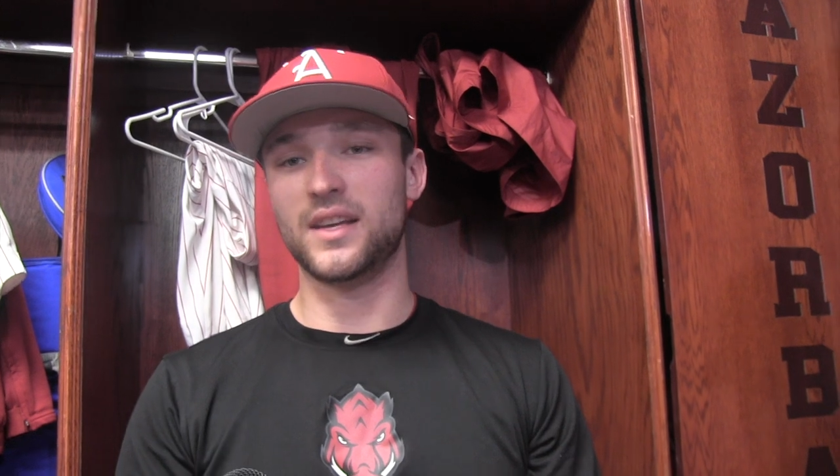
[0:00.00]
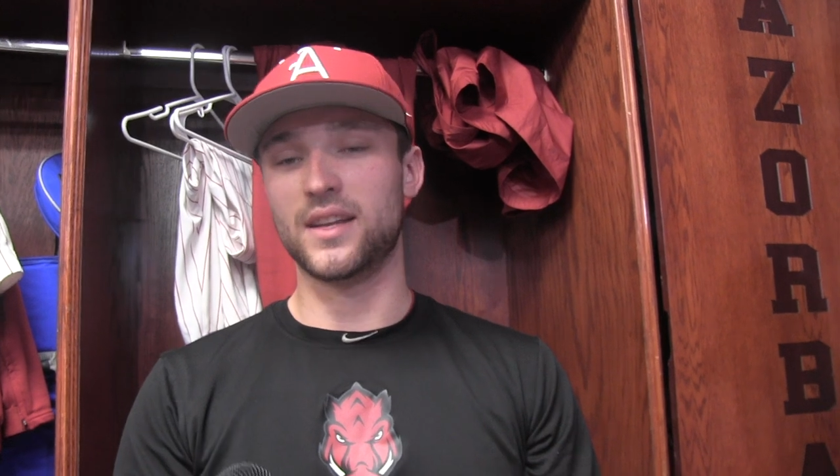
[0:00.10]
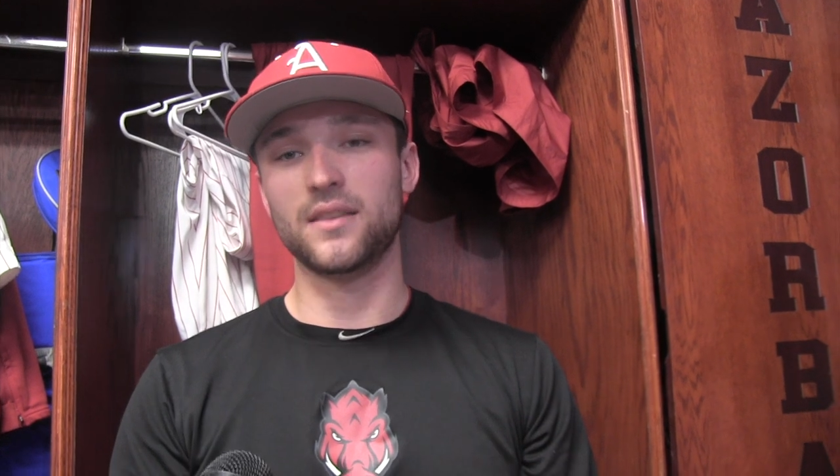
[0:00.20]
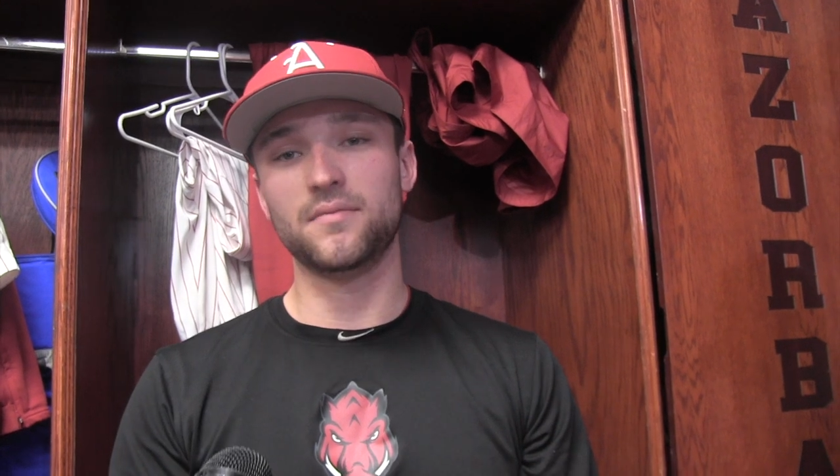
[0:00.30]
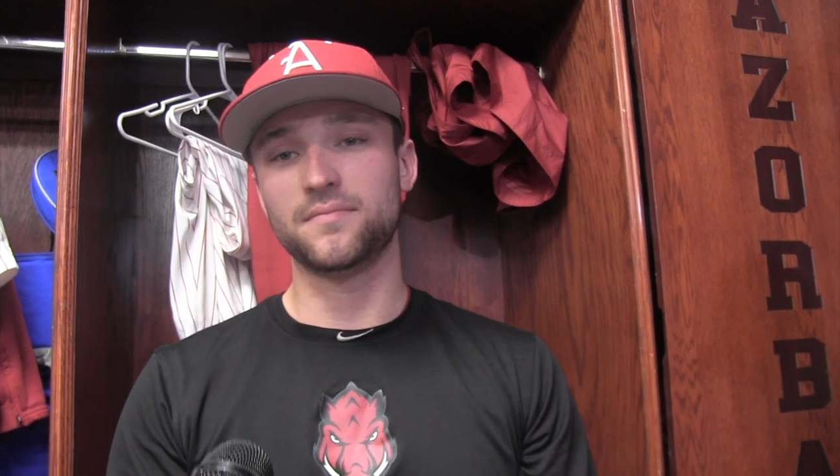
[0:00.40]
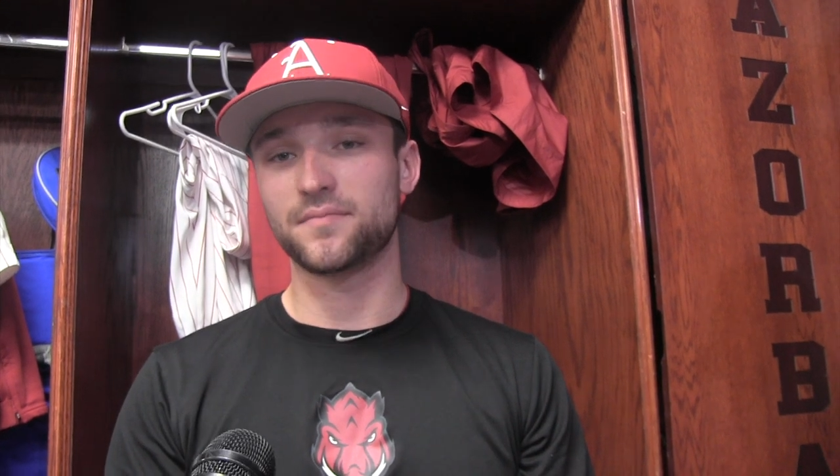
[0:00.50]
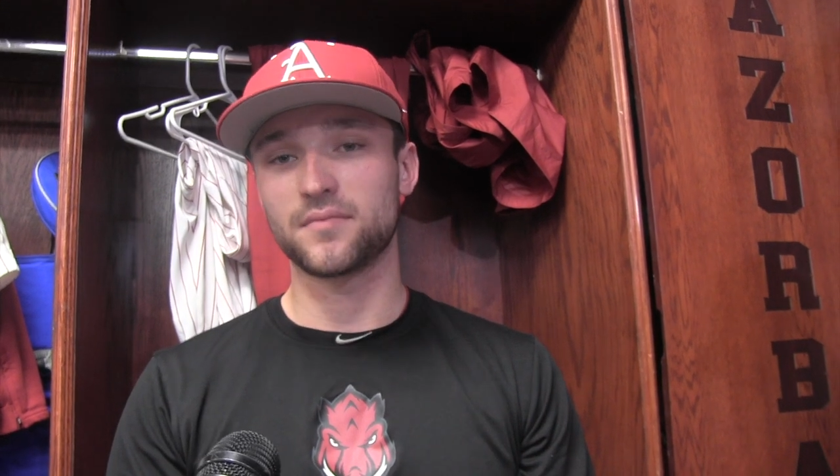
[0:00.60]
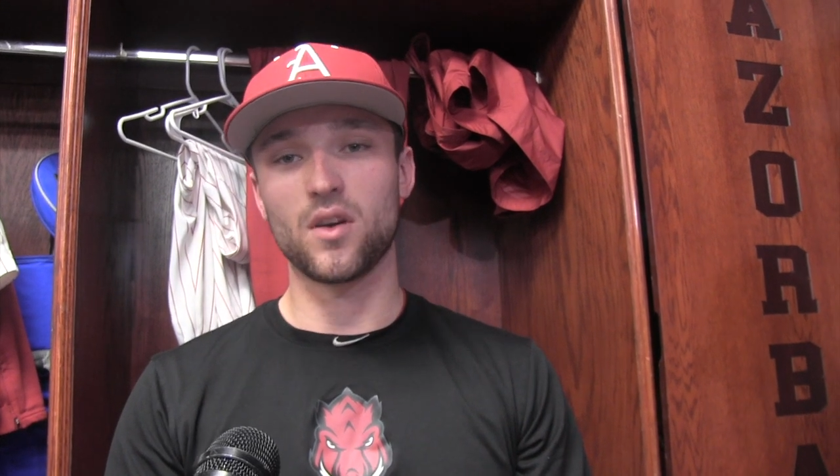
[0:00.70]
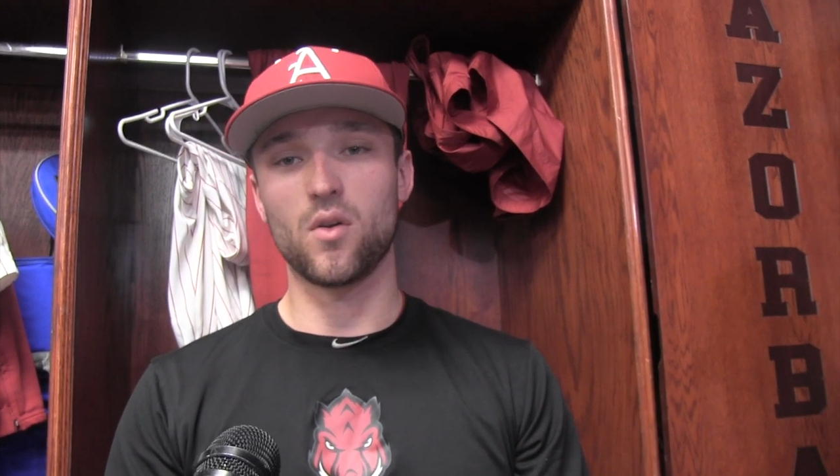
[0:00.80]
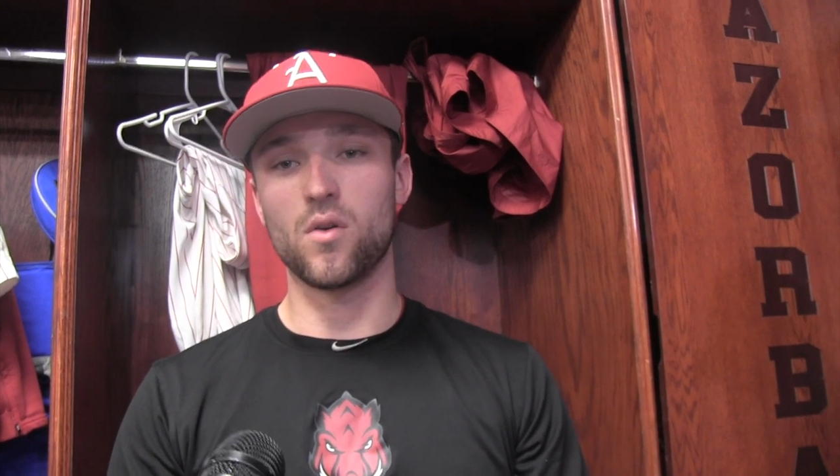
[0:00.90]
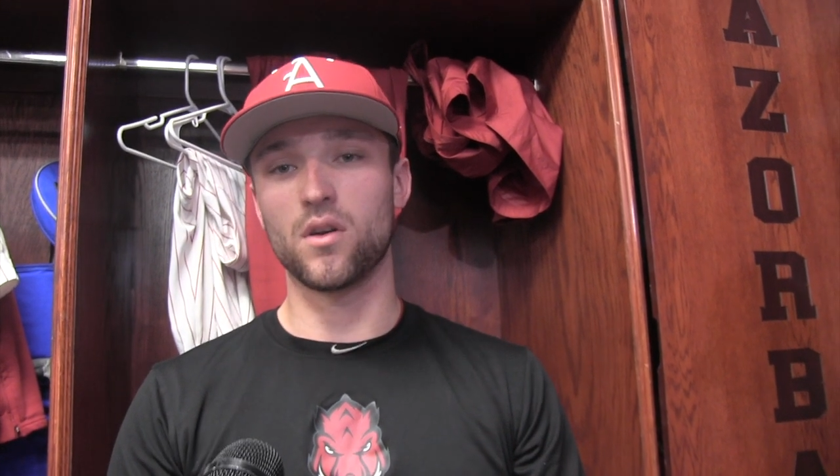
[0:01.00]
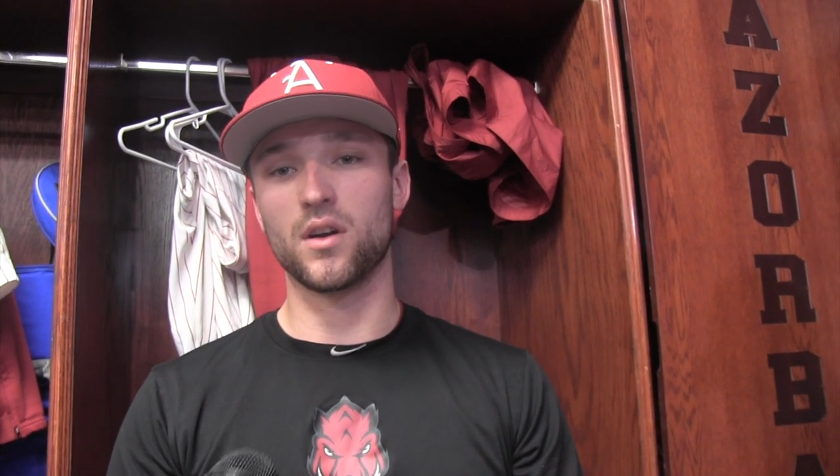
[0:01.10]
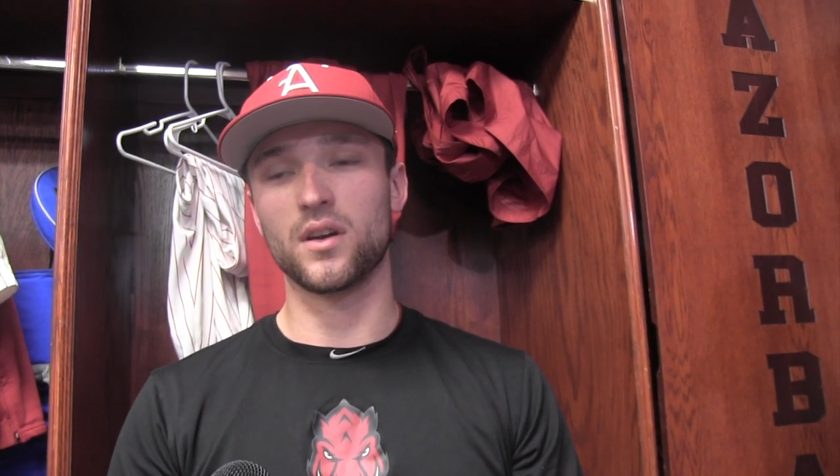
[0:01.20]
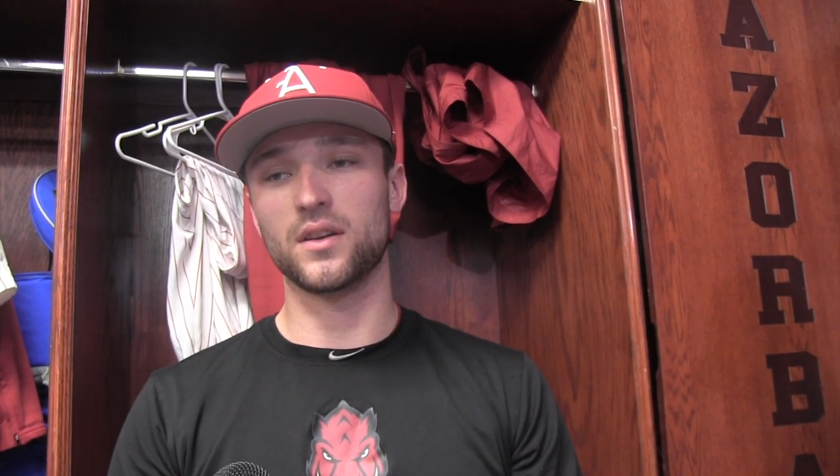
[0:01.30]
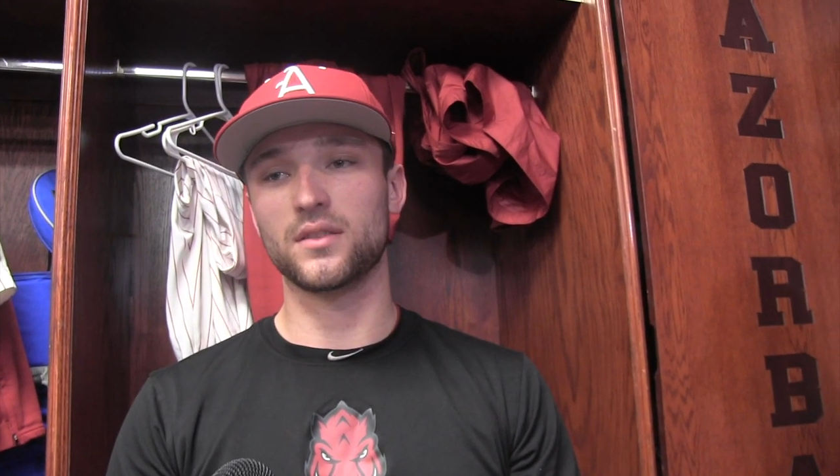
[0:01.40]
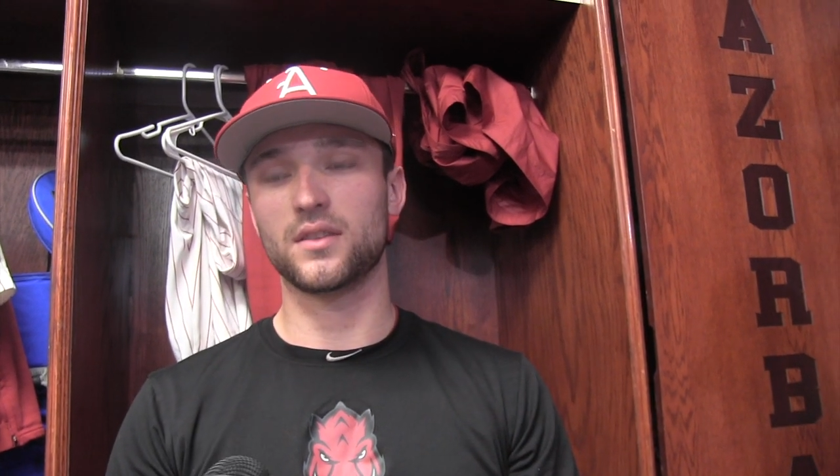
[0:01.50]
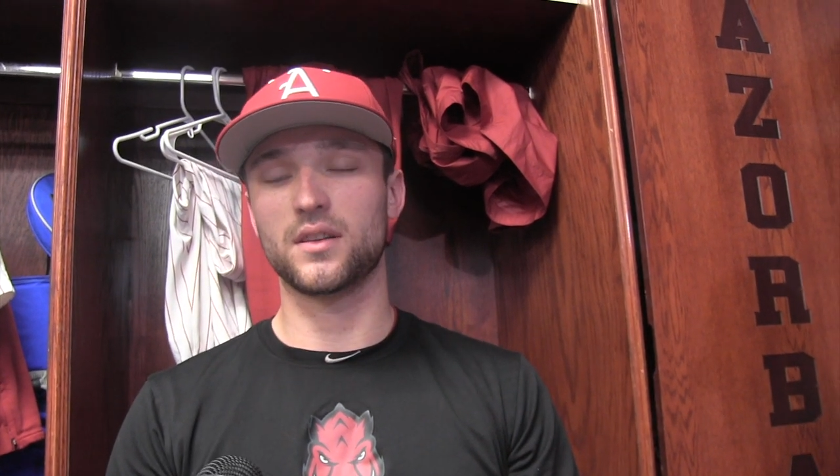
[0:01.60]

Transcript: needed, or